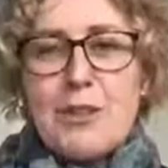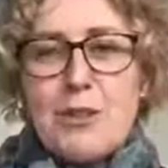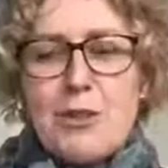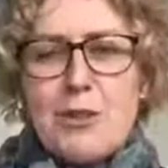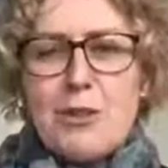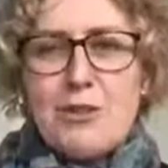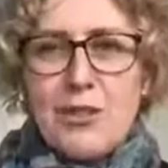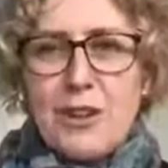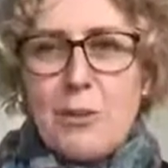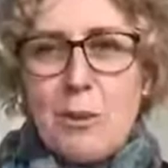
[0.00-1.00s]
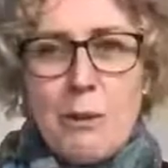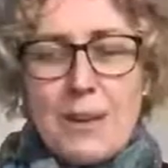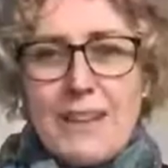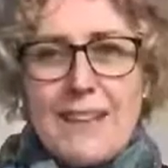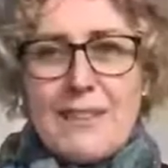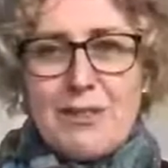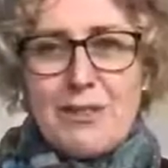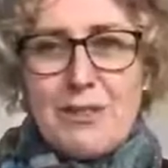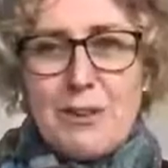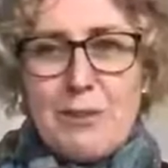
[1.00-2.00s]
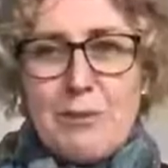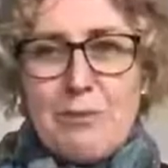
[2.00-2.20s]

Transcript: to feel what we need to feel.